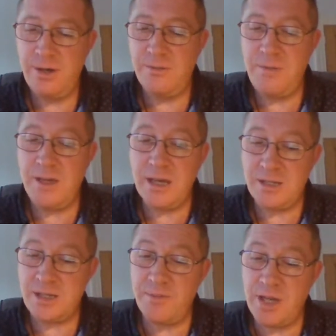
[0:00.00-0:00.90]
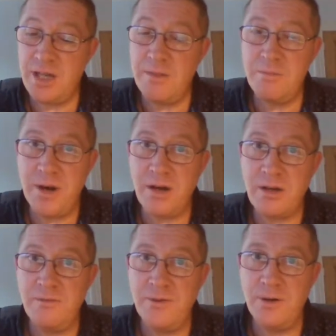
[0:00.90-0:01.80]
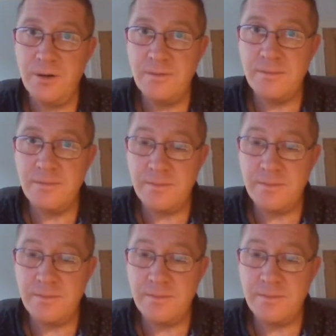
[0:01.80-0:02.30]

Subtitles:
You maybe get something you didn't bargain for.